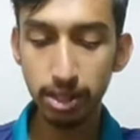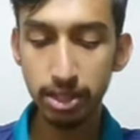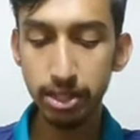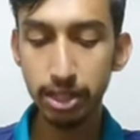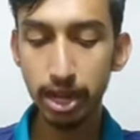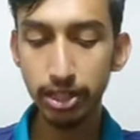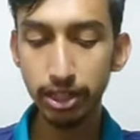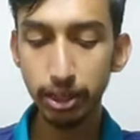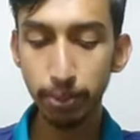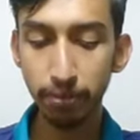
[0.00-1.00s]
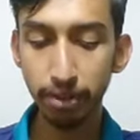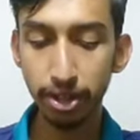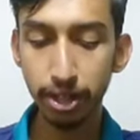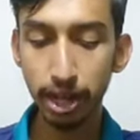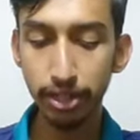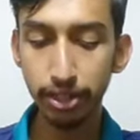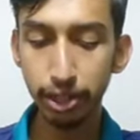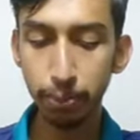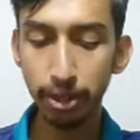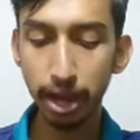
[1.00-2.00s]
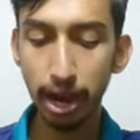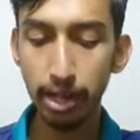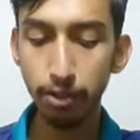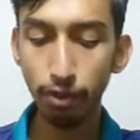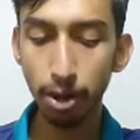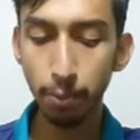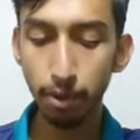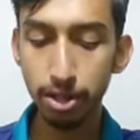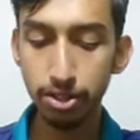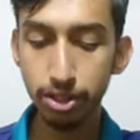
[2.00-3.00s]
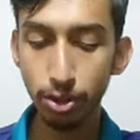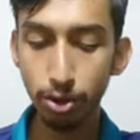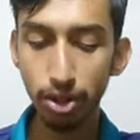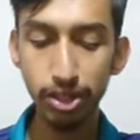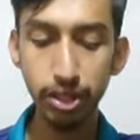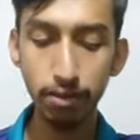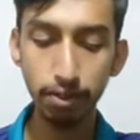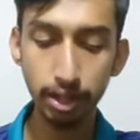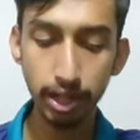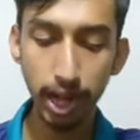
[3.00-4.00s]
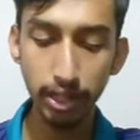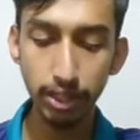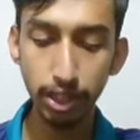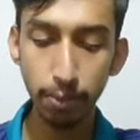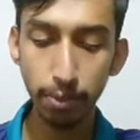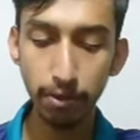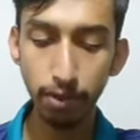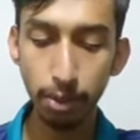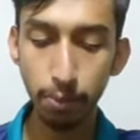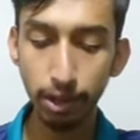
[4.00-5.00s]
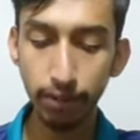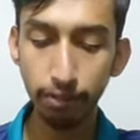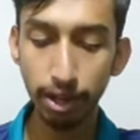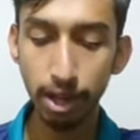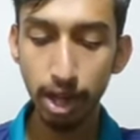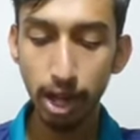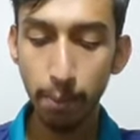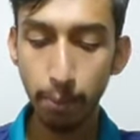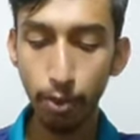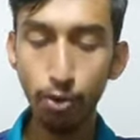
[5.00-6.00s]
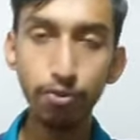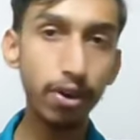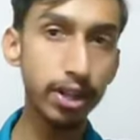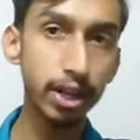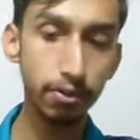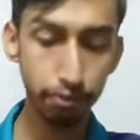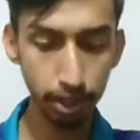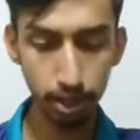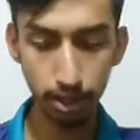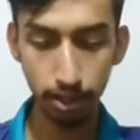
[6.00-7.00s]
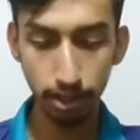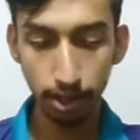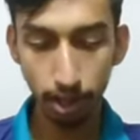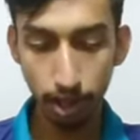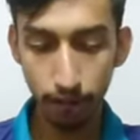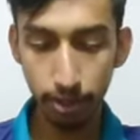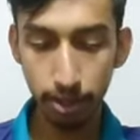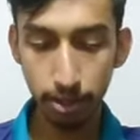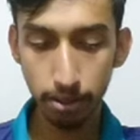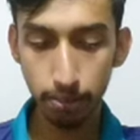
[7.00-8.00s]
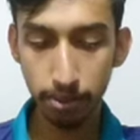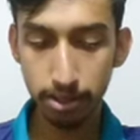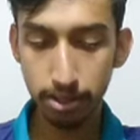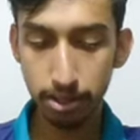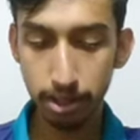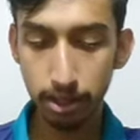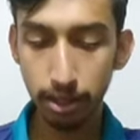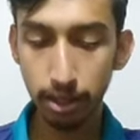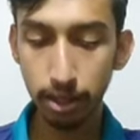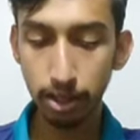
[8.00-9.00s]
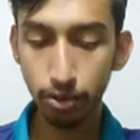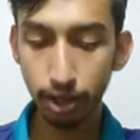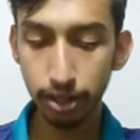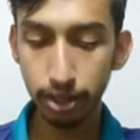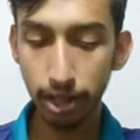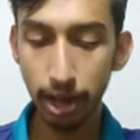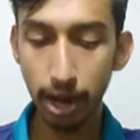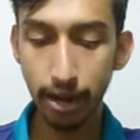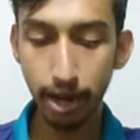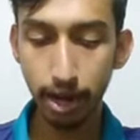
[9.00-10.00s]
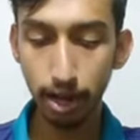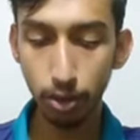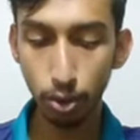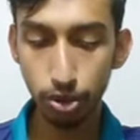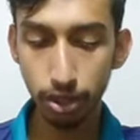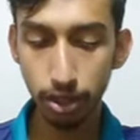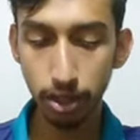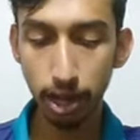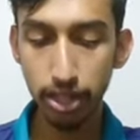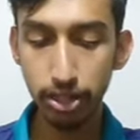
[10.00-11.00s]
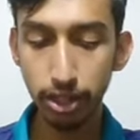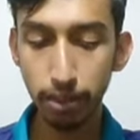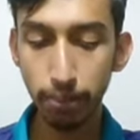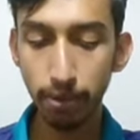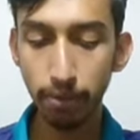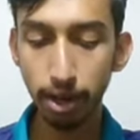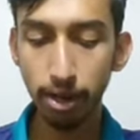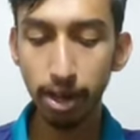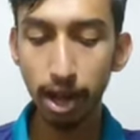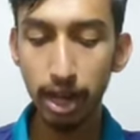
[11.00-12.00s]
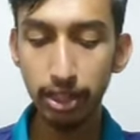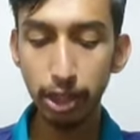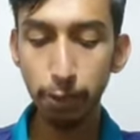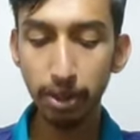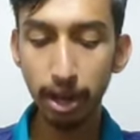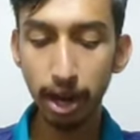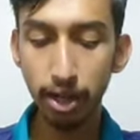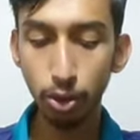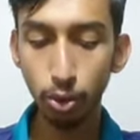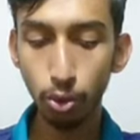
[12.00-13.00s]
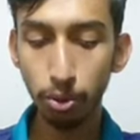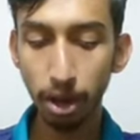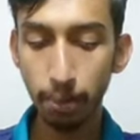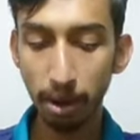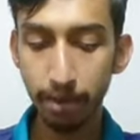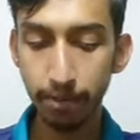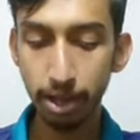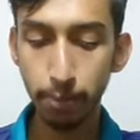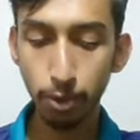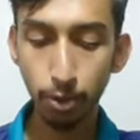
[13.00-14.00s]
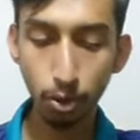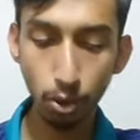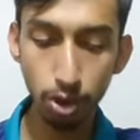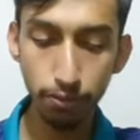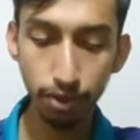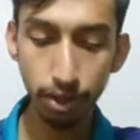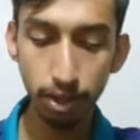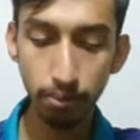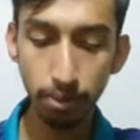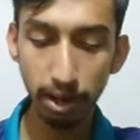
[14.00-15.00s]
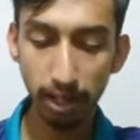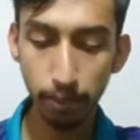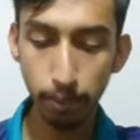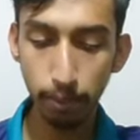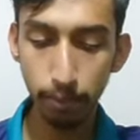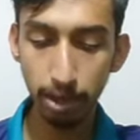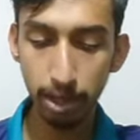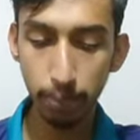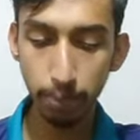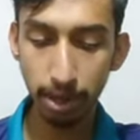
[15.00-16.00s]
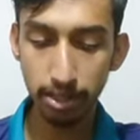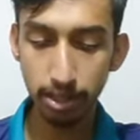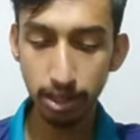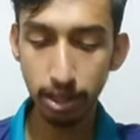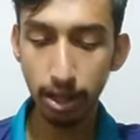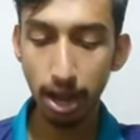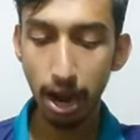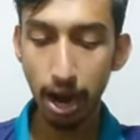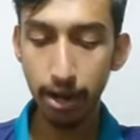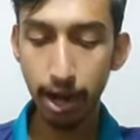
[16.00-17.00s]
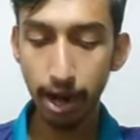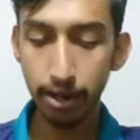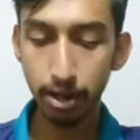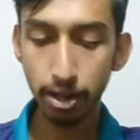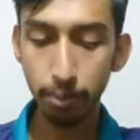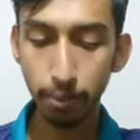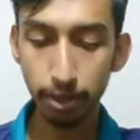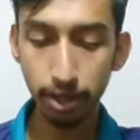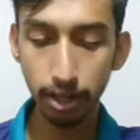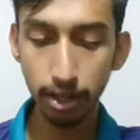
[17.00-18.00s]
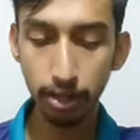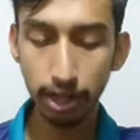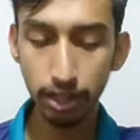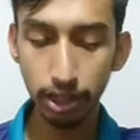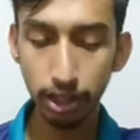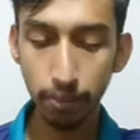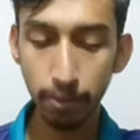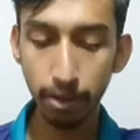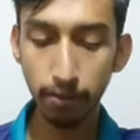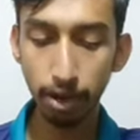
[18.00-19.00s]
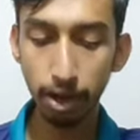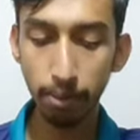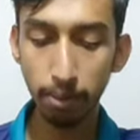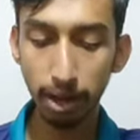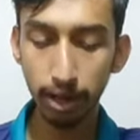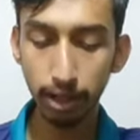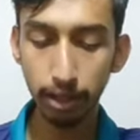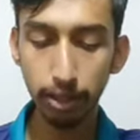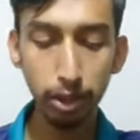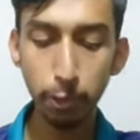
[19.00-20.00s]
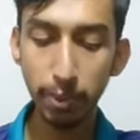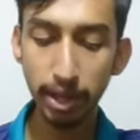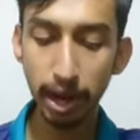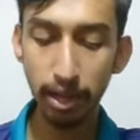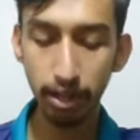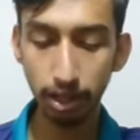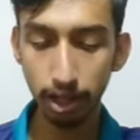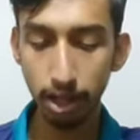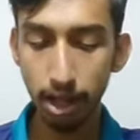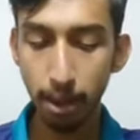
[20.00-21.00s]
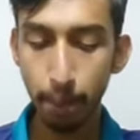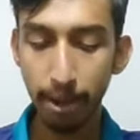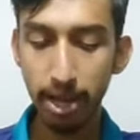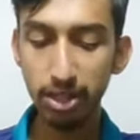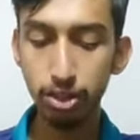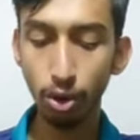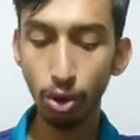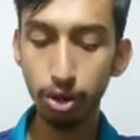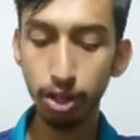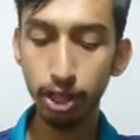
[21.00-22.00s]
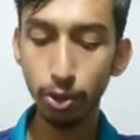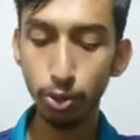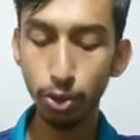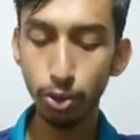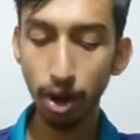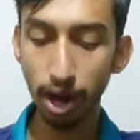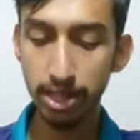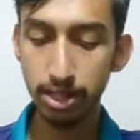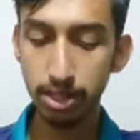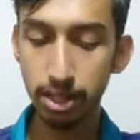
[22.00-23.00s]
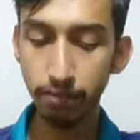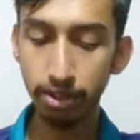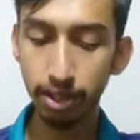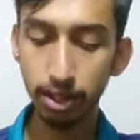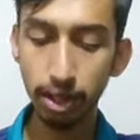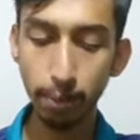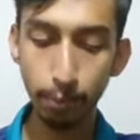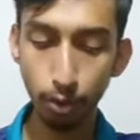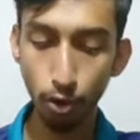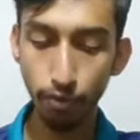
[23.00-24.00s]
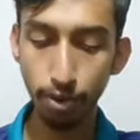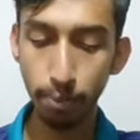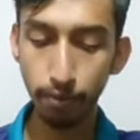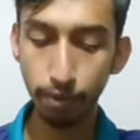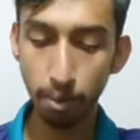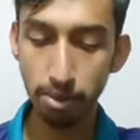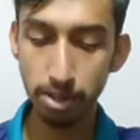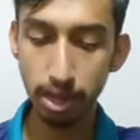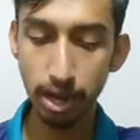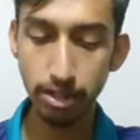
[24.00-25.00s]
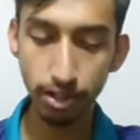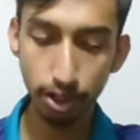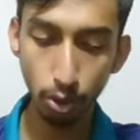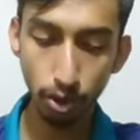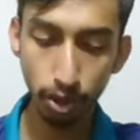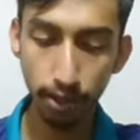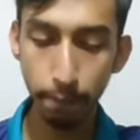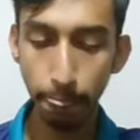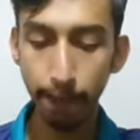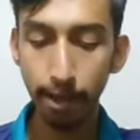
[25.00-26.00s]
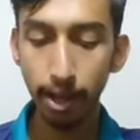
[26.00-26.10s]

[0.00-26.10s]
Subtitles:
Six is http version, http and 1.0 original version, http 1.1 improved version with persistent connection and coaching, http 1, http and 2 binary protocols with multiplexing and header compression, http by http and 3 based on QUIC with improved performance and security.